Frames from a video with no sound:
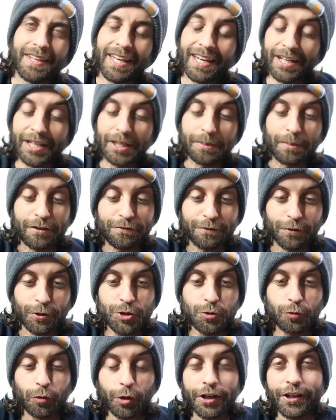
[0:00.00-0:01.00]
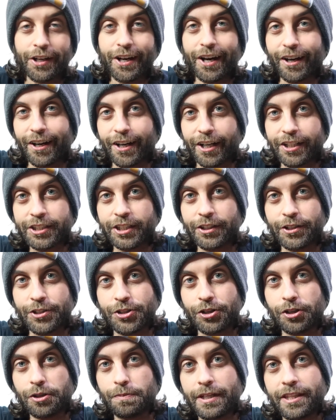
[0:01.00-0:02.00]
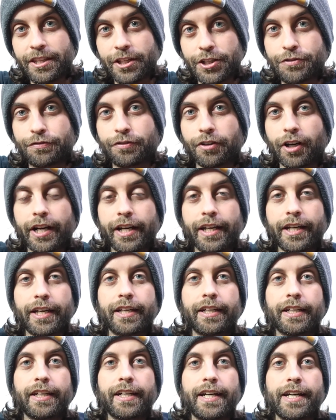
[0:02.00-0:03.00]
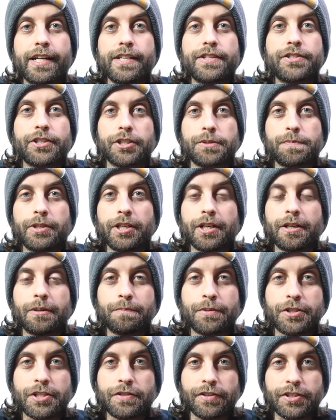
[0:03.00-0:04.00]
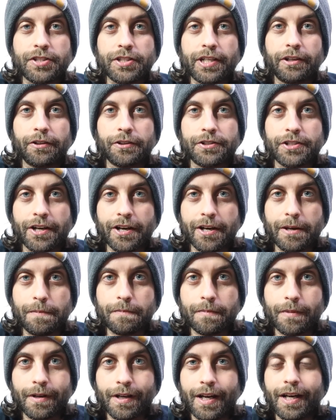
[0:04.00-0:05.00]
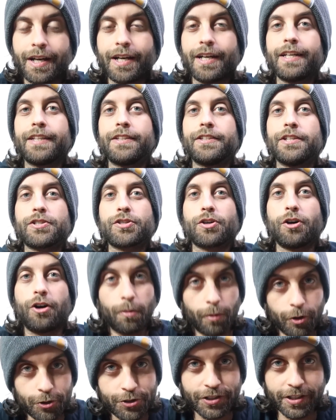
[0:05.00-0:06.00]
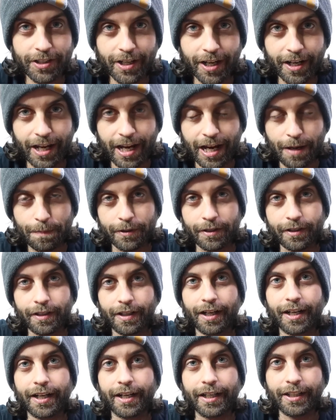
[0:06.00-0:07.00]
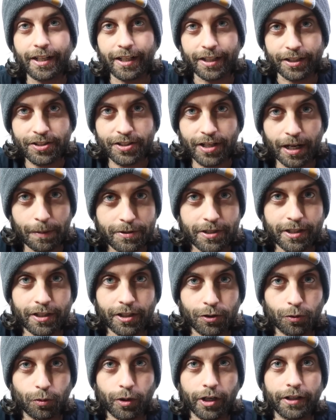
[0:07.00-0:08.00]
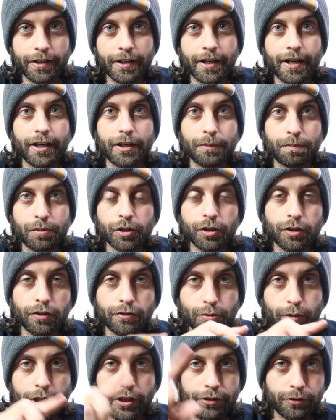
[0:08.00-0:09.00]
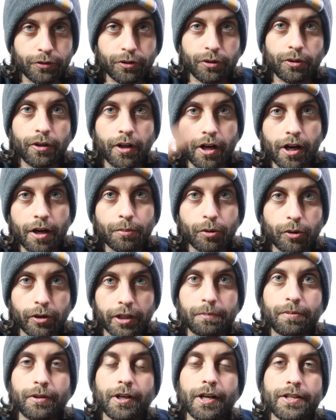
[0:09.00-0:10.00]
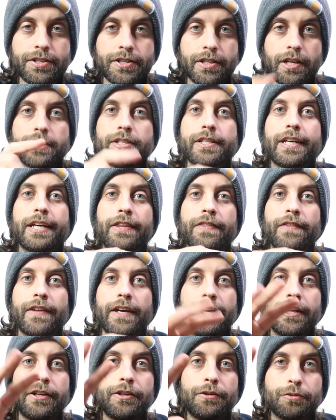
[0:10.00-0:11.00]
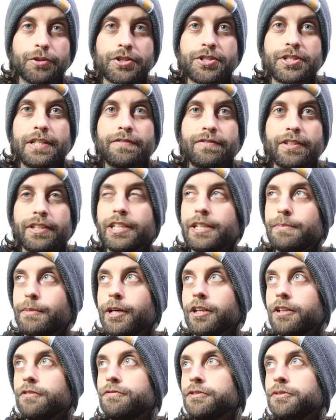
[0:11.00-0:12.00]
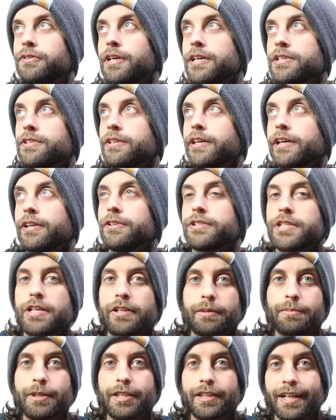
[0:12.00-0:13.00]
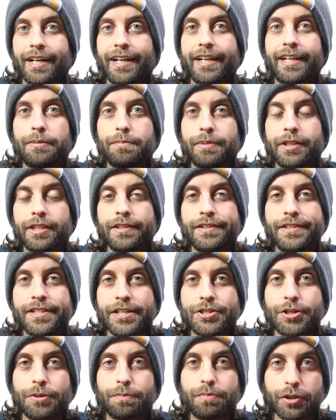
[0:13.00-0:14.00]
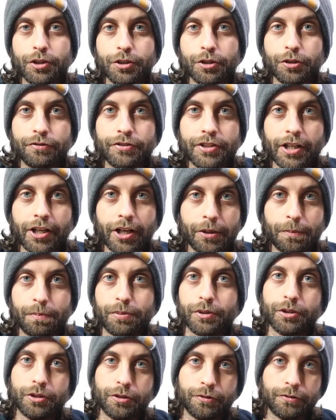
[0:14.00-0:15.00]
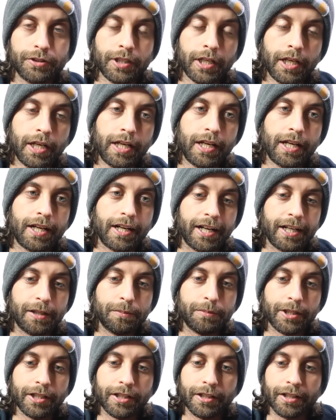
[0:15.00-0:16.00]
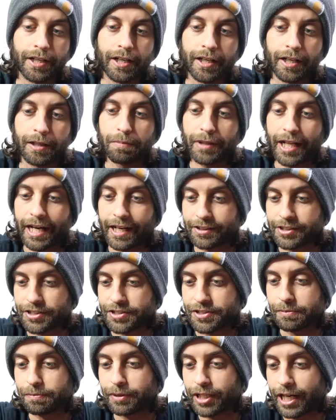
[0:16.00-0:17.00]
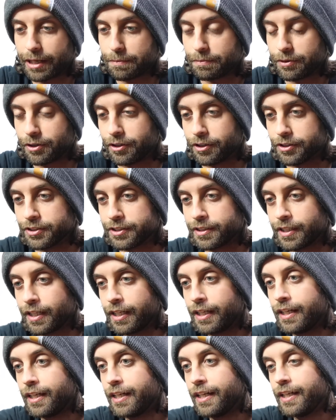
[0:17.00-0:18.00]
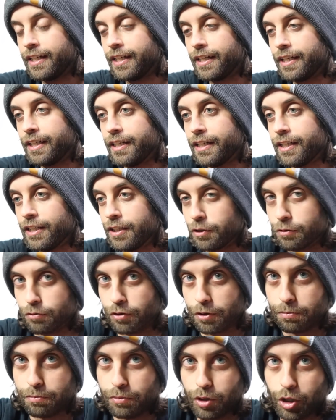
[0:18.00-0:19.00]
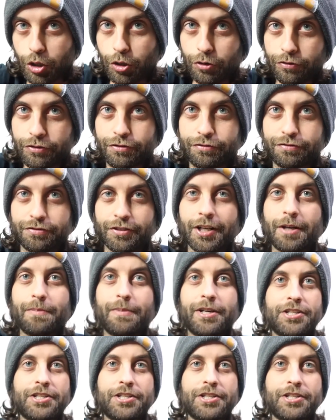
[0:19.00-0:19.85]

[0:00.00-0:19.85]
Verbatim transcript: Hey, my first WhatNot auction is going to be this Friday at six P M Pacific Standard Time. This almost did not happen. I got accepted into WhatNot, approved, went through the whole onboarding process, and then received an email a few days later telling me that I had been disapproved, unapproved. I had been uh, blacklisted, blackballed, removed from